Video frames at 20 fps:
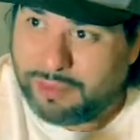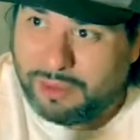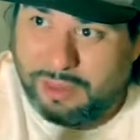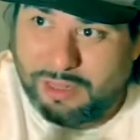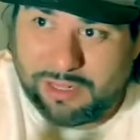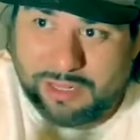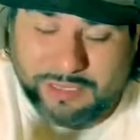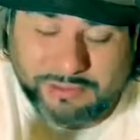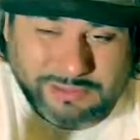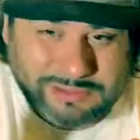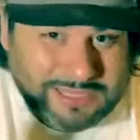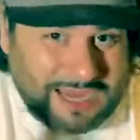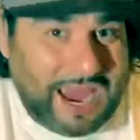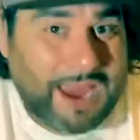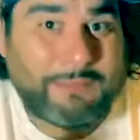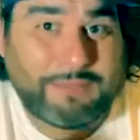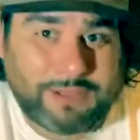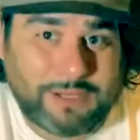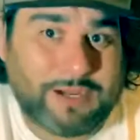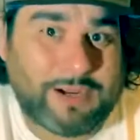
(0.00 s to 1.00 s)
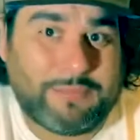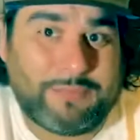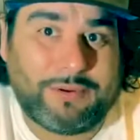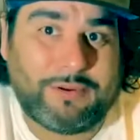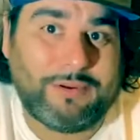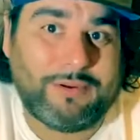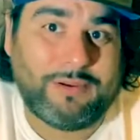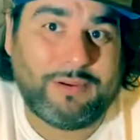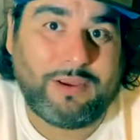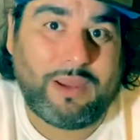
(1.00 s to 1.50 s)
this was hyped up.
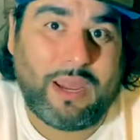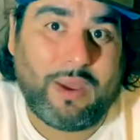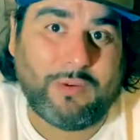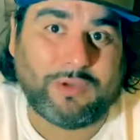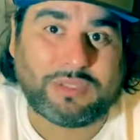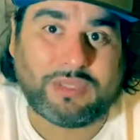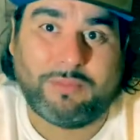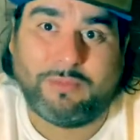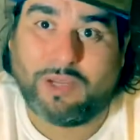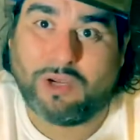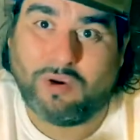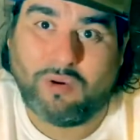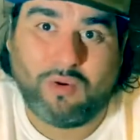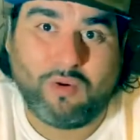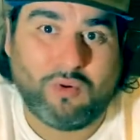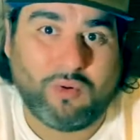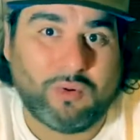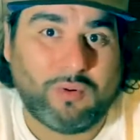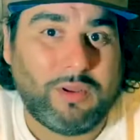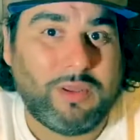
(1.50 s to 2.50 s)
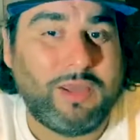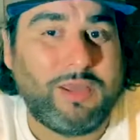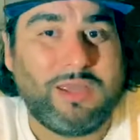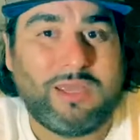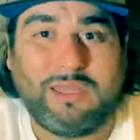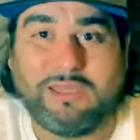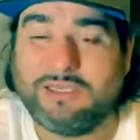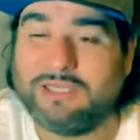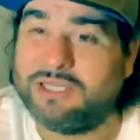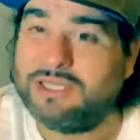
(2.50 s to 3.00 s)
It was gonna be cool.
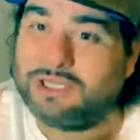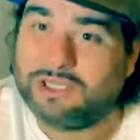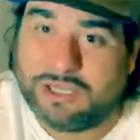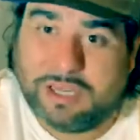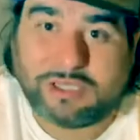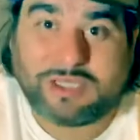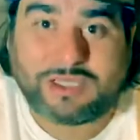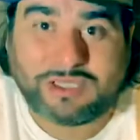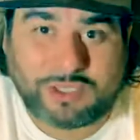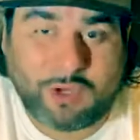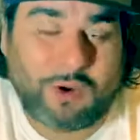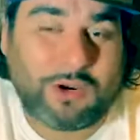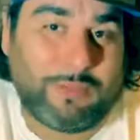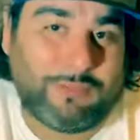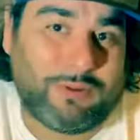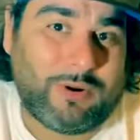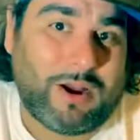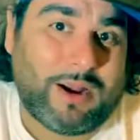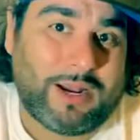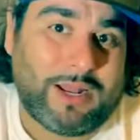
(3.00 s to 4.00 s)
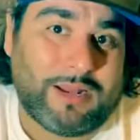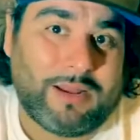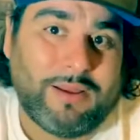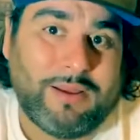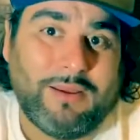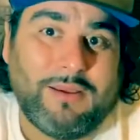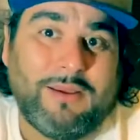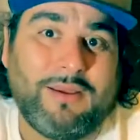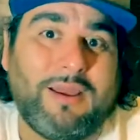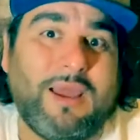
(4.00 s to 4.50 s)
It's a Sony product,
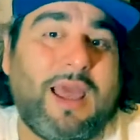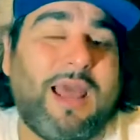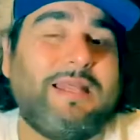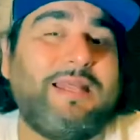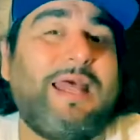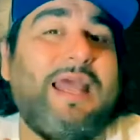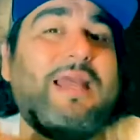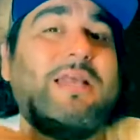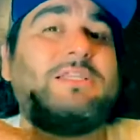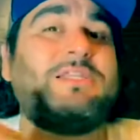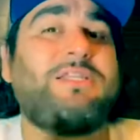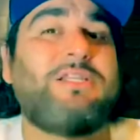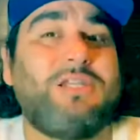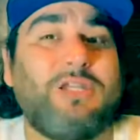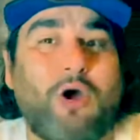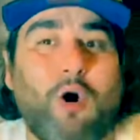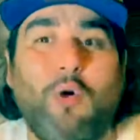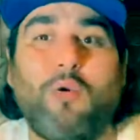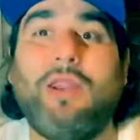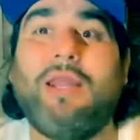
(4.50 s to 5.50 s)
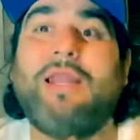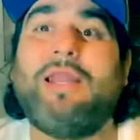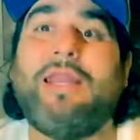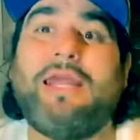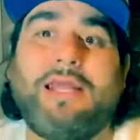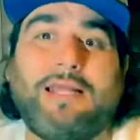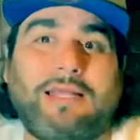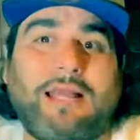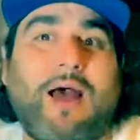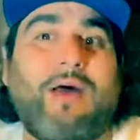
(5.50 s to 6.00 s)
and they slowly
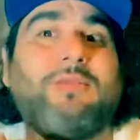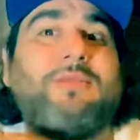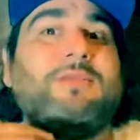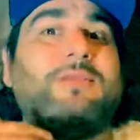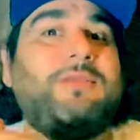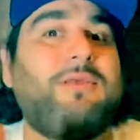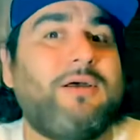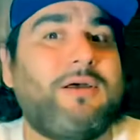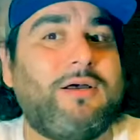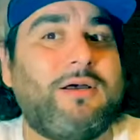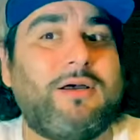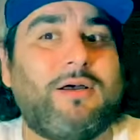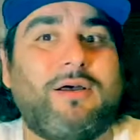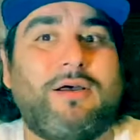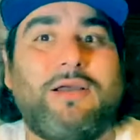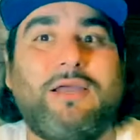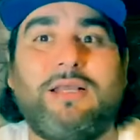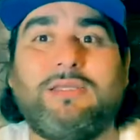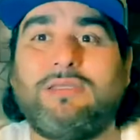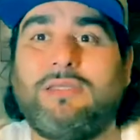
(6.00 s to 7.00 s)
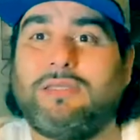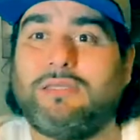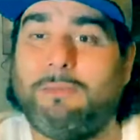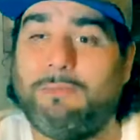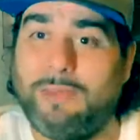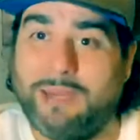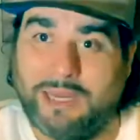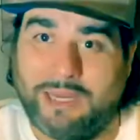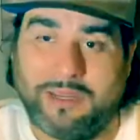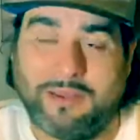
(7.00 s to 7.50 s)
leaked out the. It's a
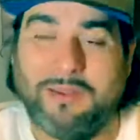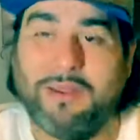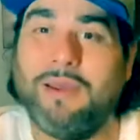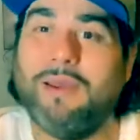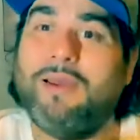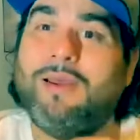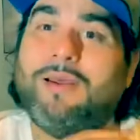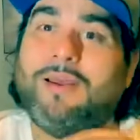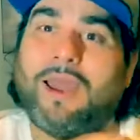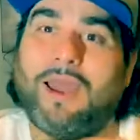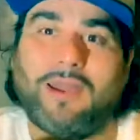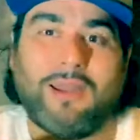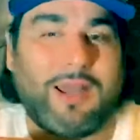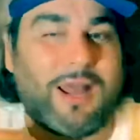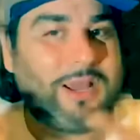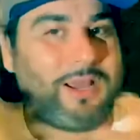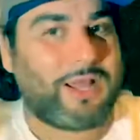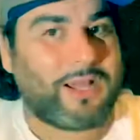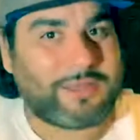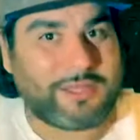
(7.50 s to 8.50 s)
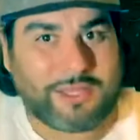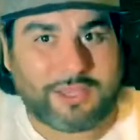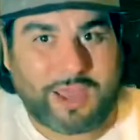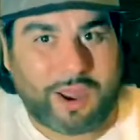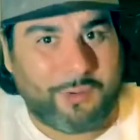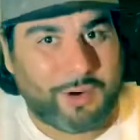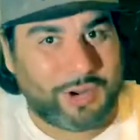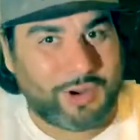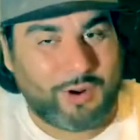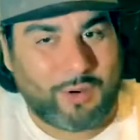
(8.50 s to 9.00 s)
mini, and now I think y'all
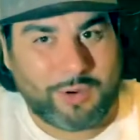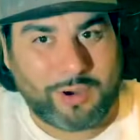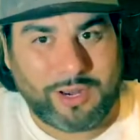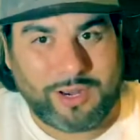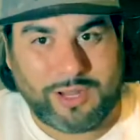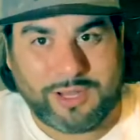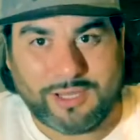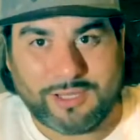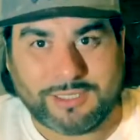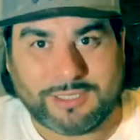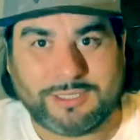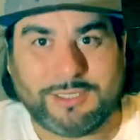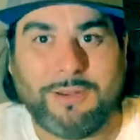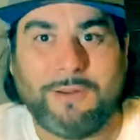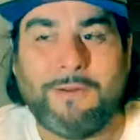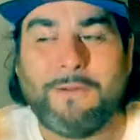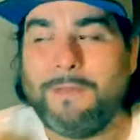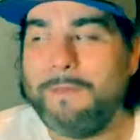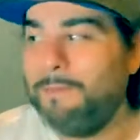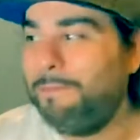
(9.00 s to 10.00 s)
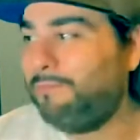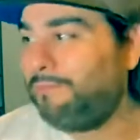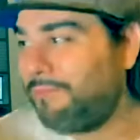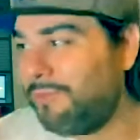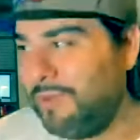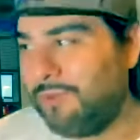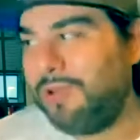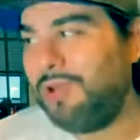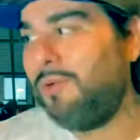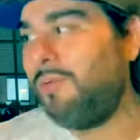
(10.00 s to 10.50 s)
already know what it is.
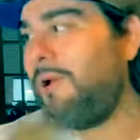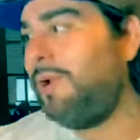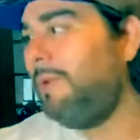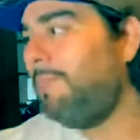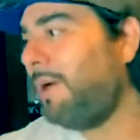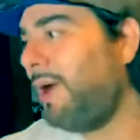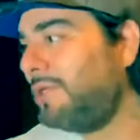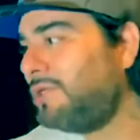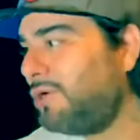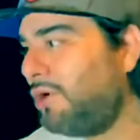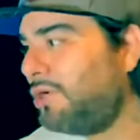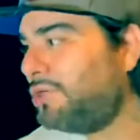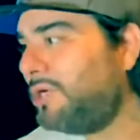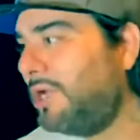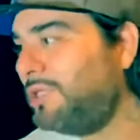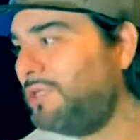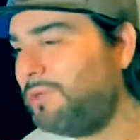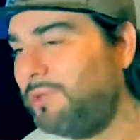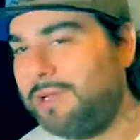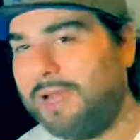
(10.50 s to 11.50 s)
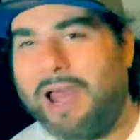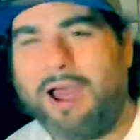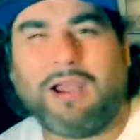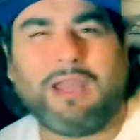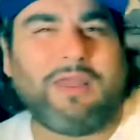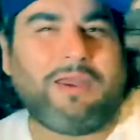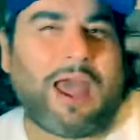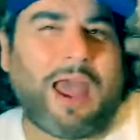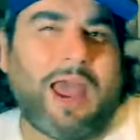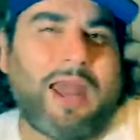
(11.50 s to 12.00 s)
You know what? I'll just go straight to it. I
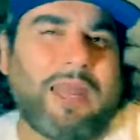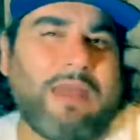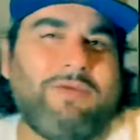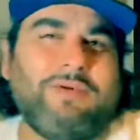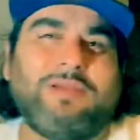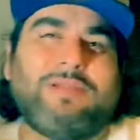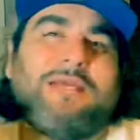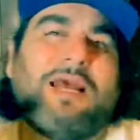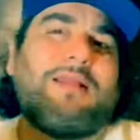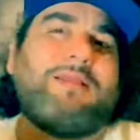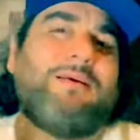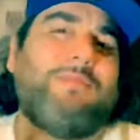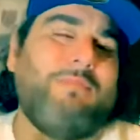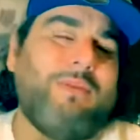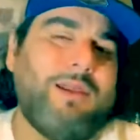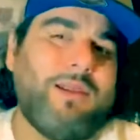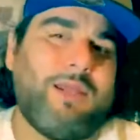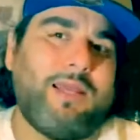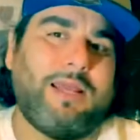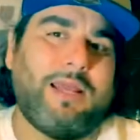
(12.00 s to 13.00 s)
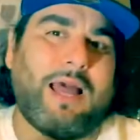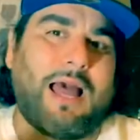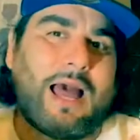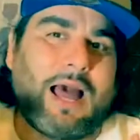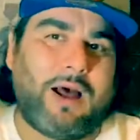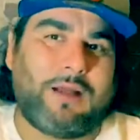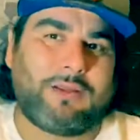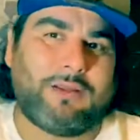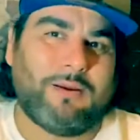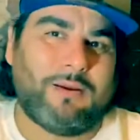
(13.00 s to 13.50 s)
ain't even take the mini
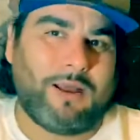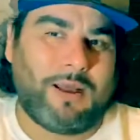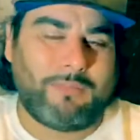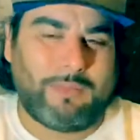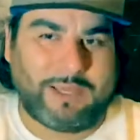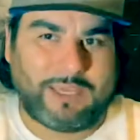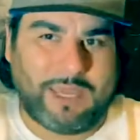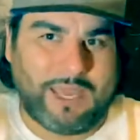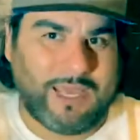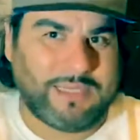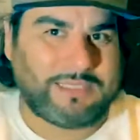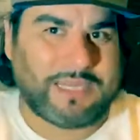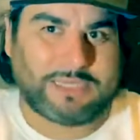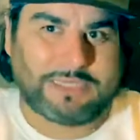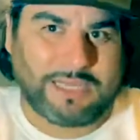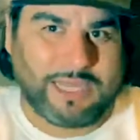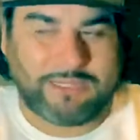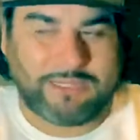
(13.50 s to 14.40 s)
out my case. I just got the